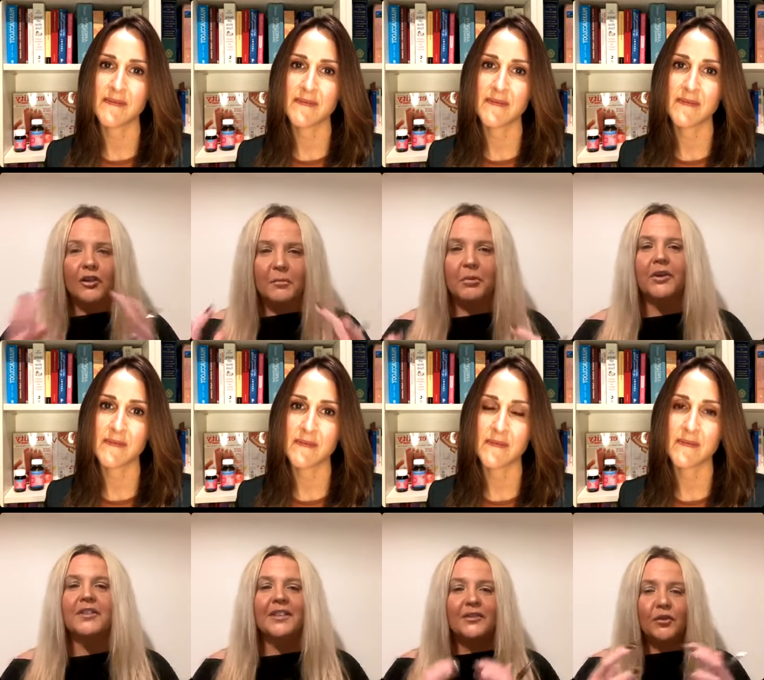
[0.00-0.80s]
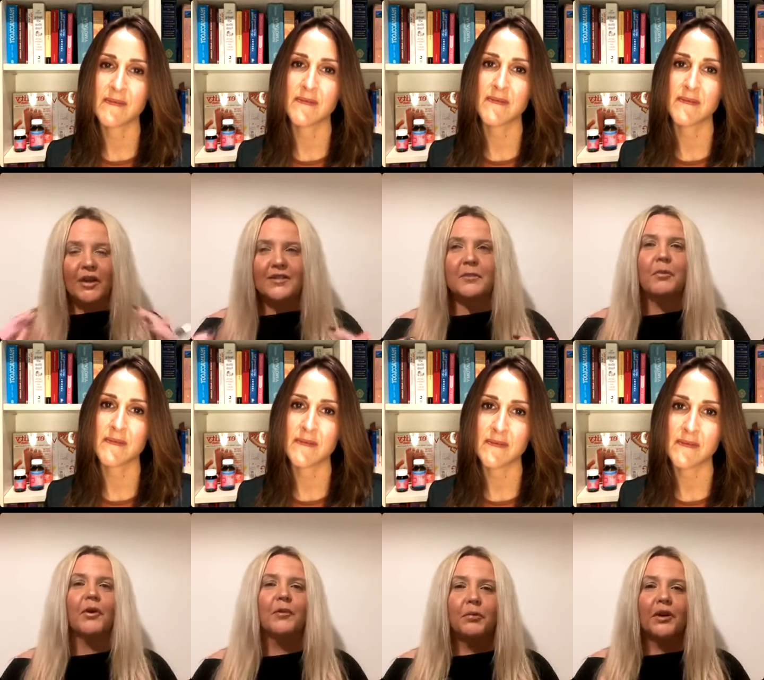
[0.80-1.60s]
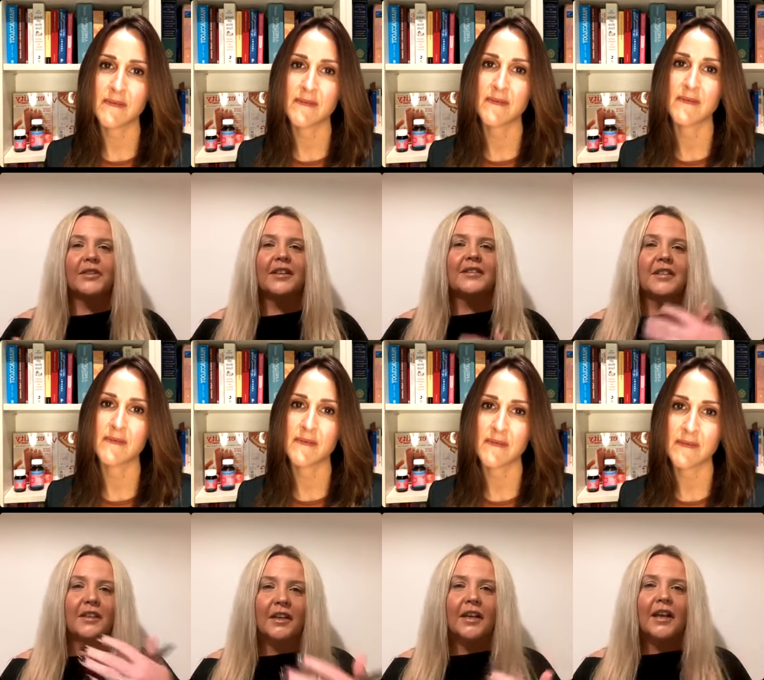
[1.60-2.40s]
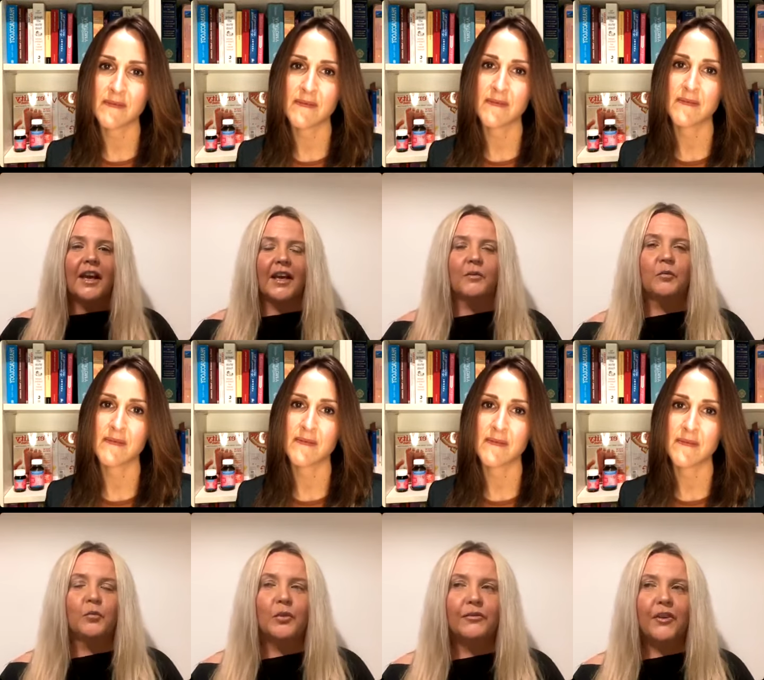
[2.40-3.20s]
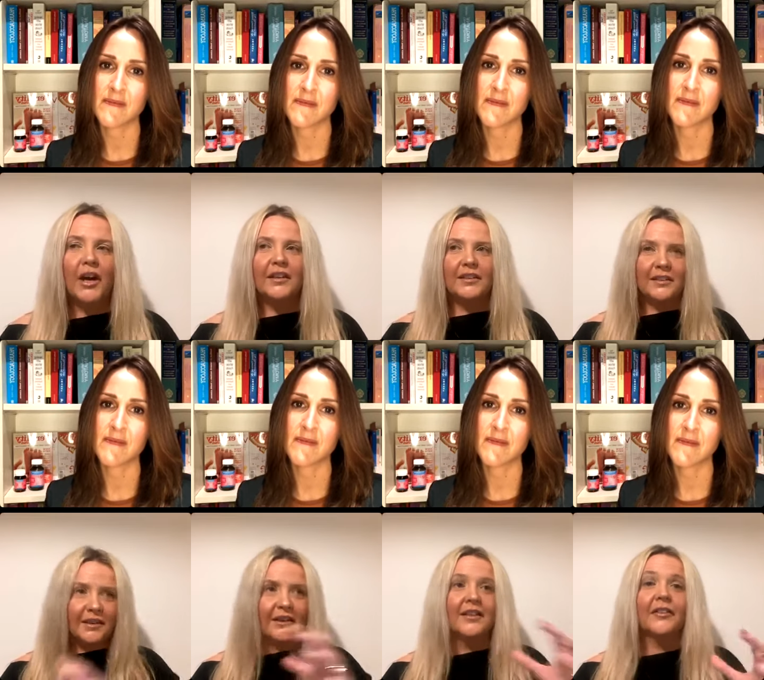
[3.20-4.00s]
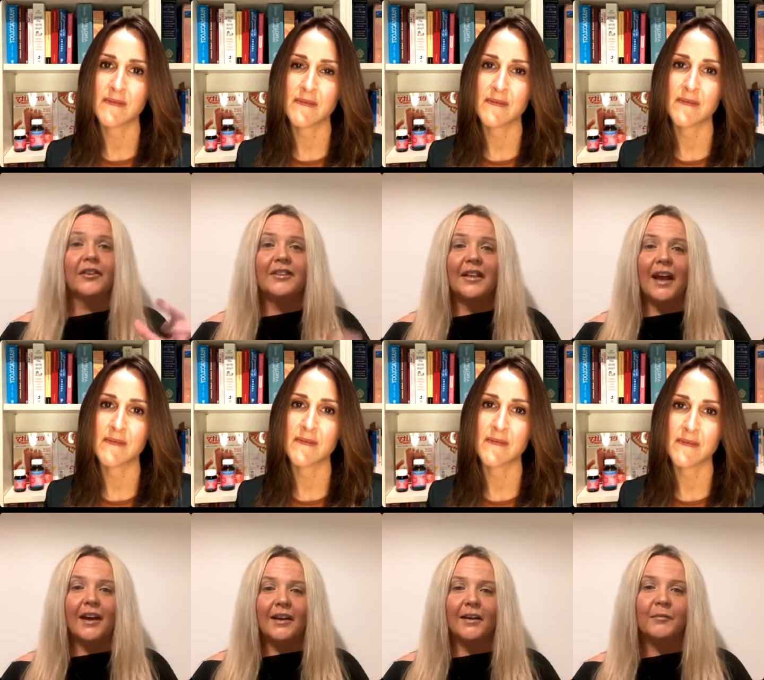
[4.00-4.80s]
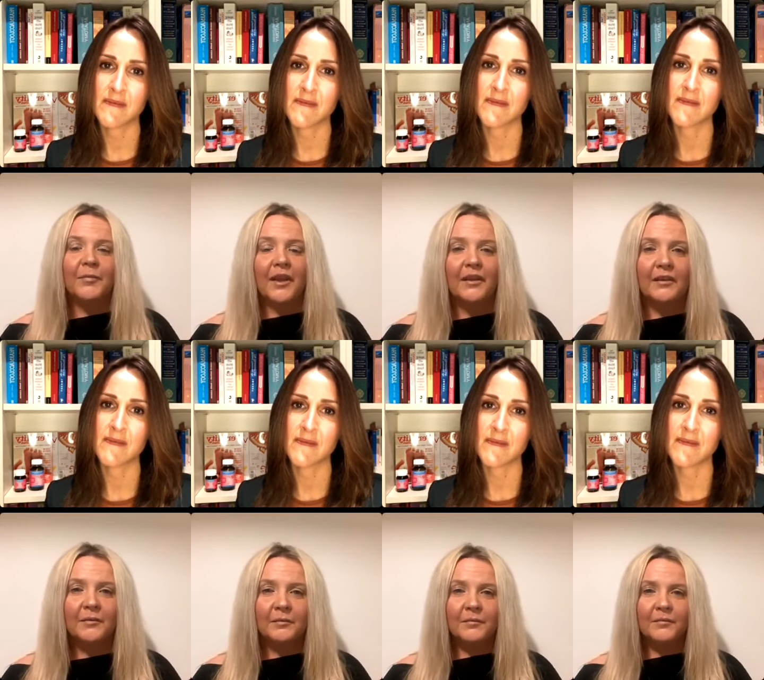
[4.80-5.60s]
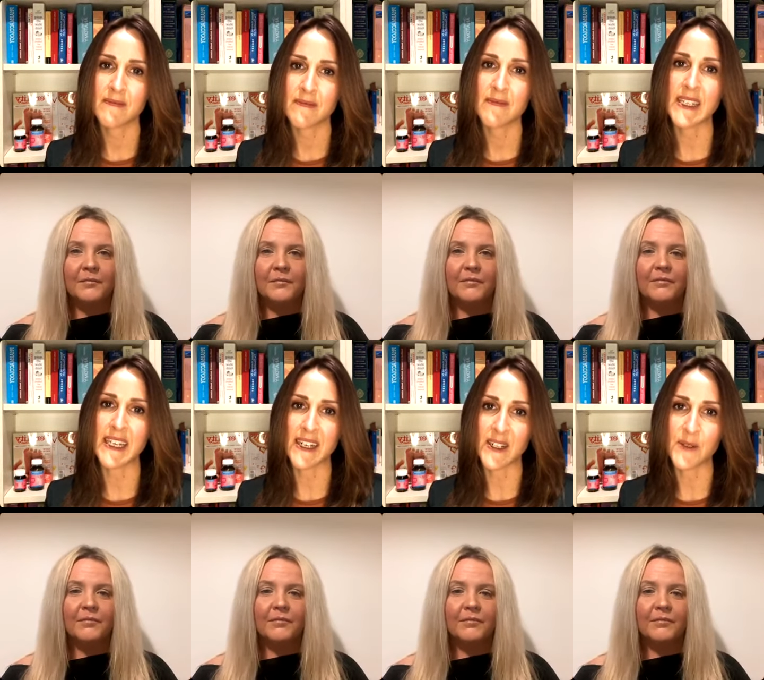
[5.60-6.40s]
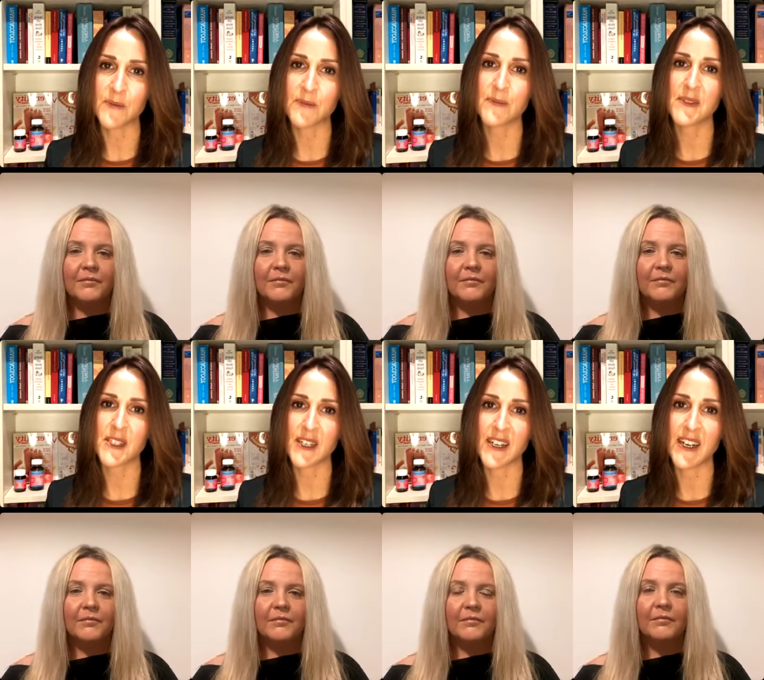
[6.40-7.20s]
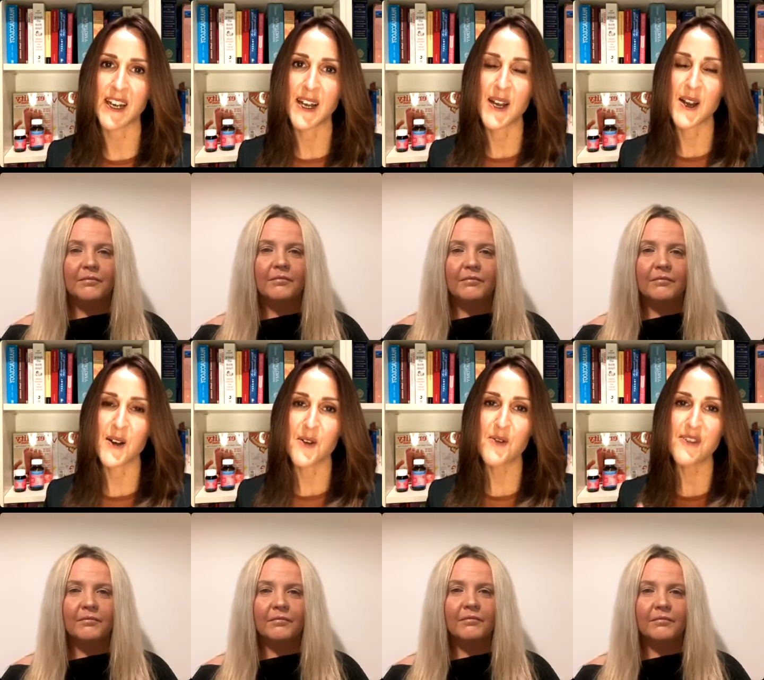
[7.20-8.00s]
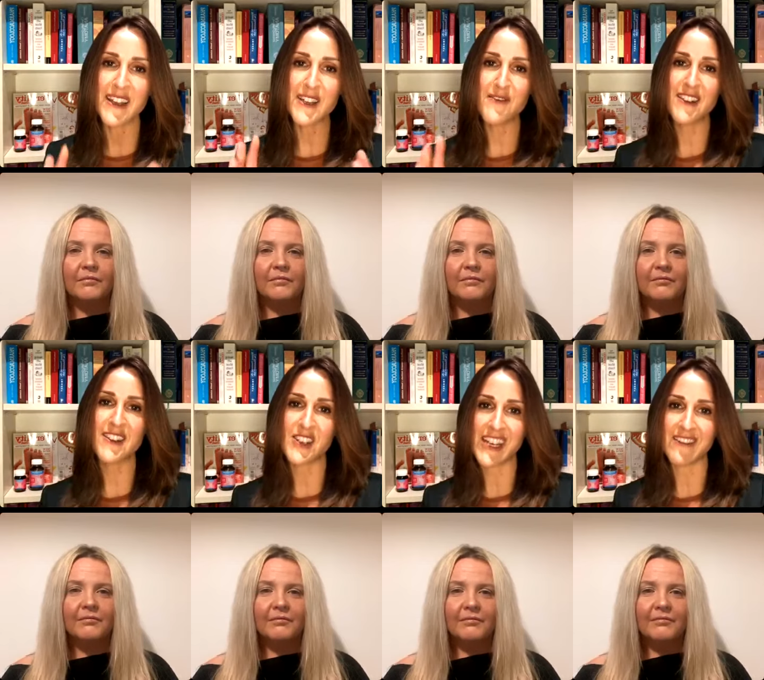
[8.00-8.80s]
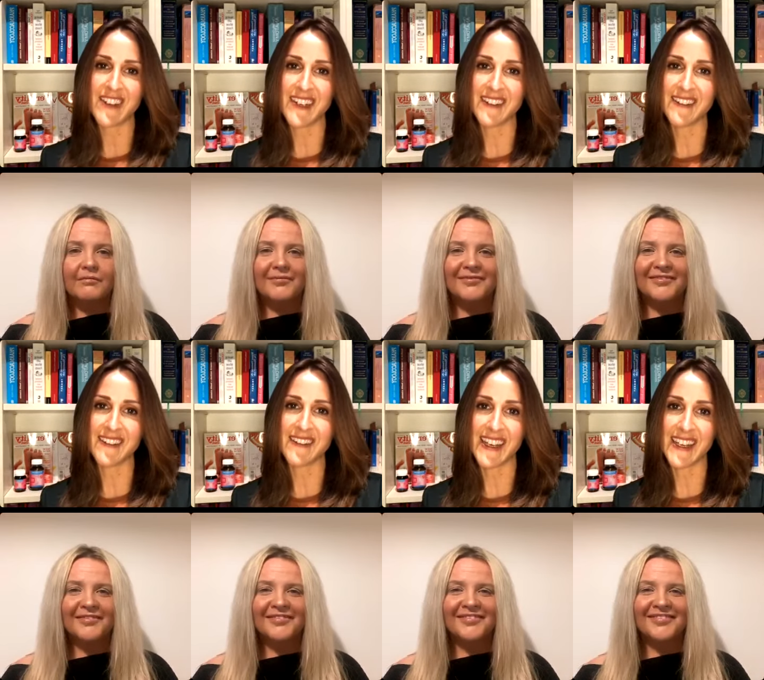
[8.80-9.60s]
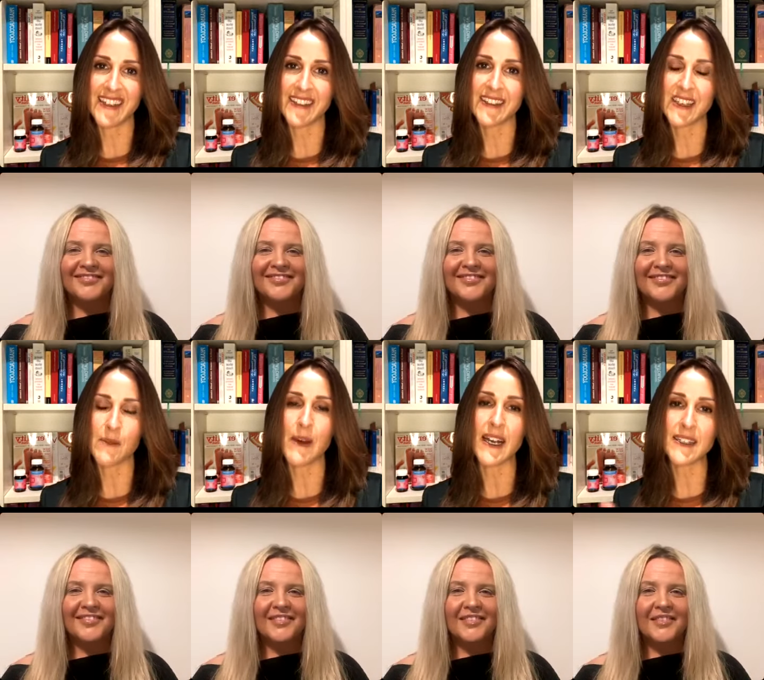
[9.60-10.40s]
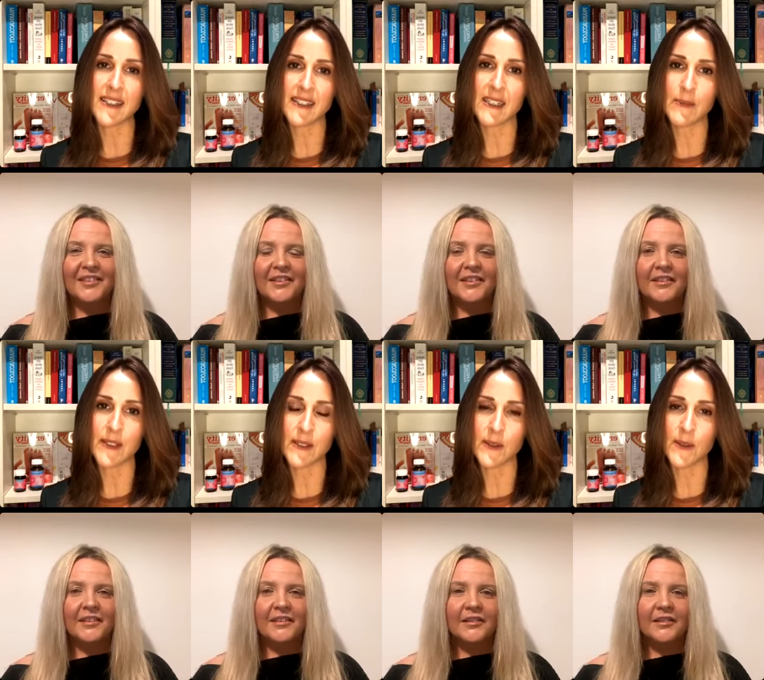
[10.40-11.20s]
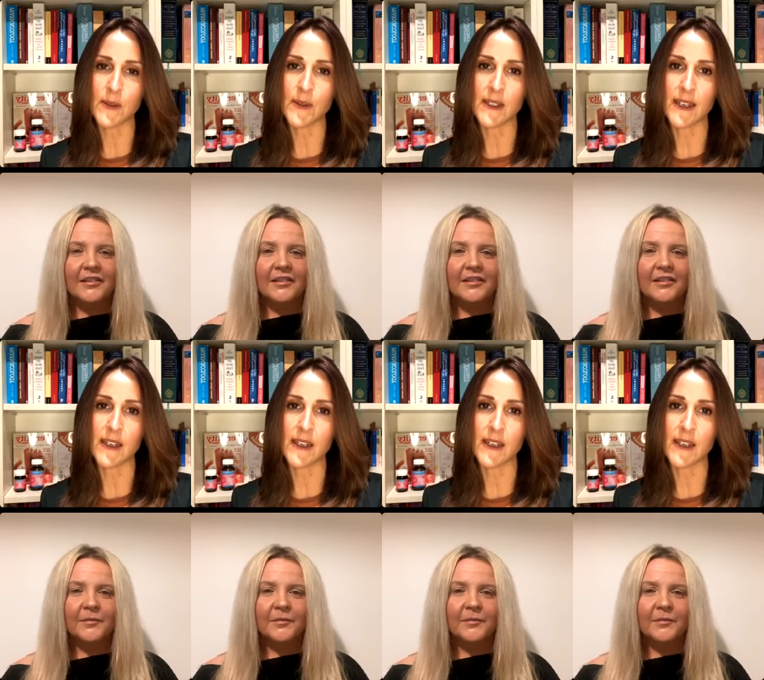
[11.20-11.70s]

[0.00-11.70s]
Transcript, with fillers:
Speaker 1: the process, trust the pro- process, and and we'll find that that there is an outcome there.
Speaker 2: Yeah. So well, thank you for sharing these amazing tips and tools. And I